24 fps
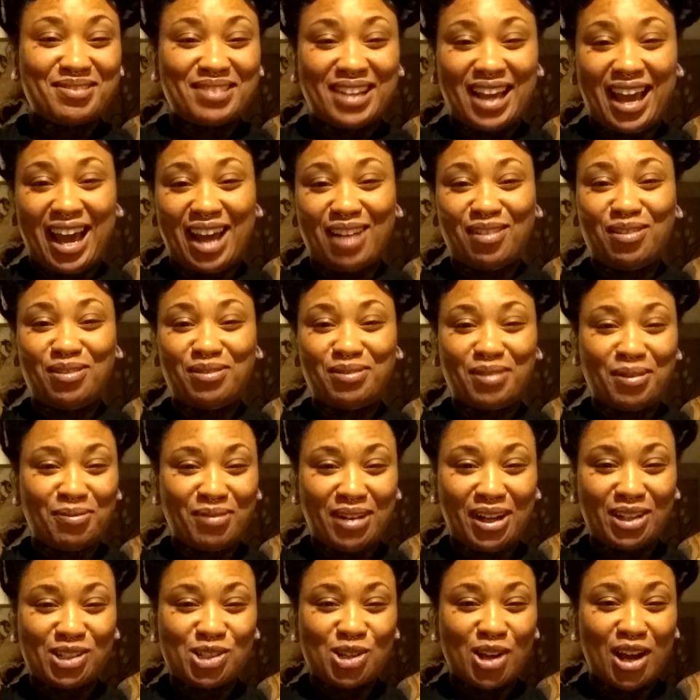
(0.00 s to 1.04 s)
I'm
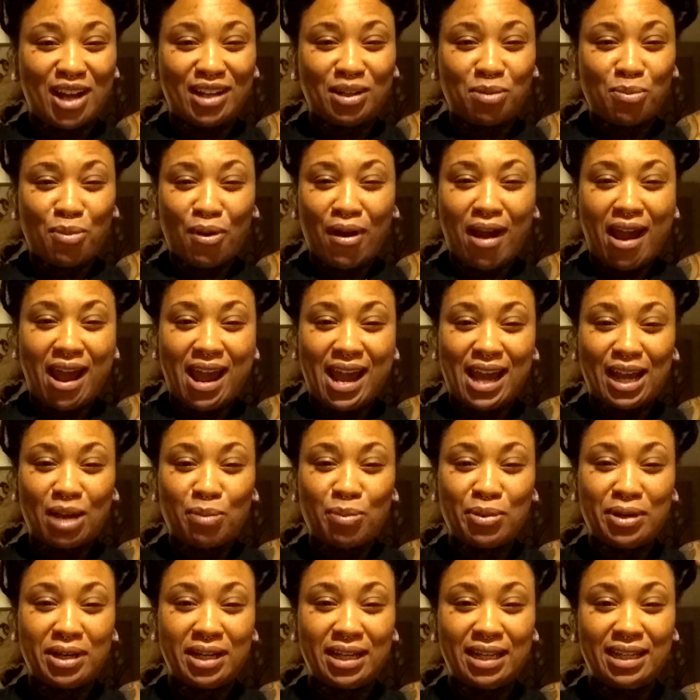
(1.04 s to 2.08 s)
not trying to brag,
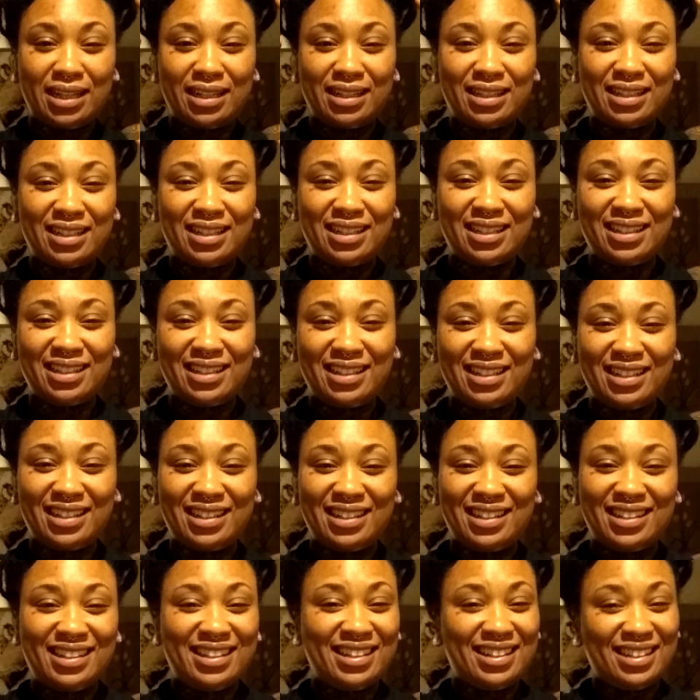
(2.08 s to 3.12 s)
but
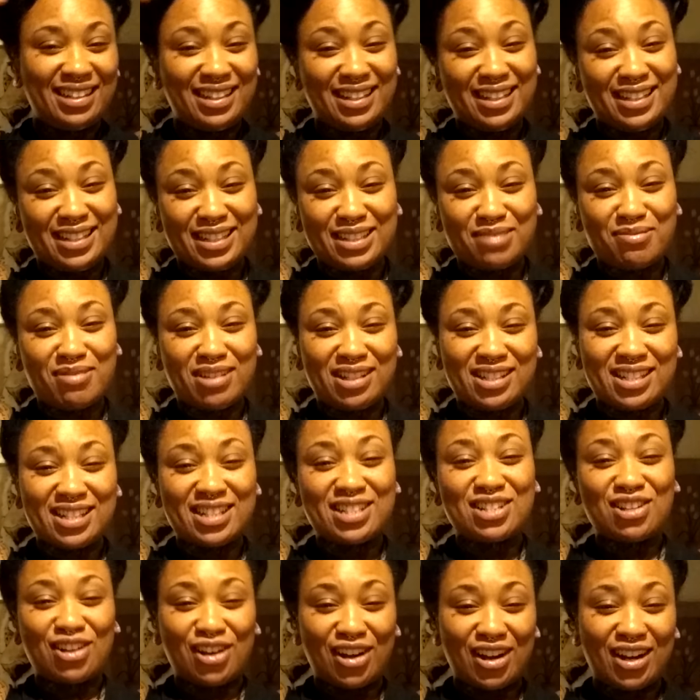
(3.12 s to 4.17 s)
these
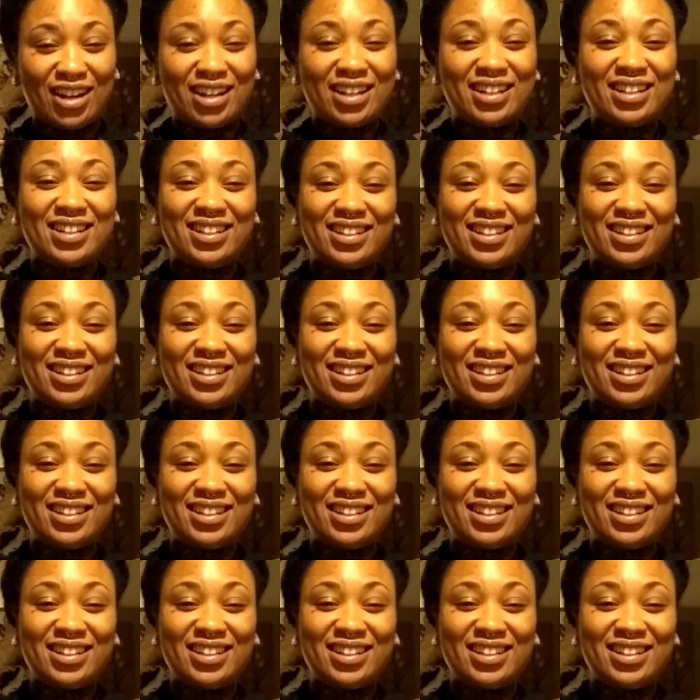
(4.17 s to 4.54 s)
bitches are.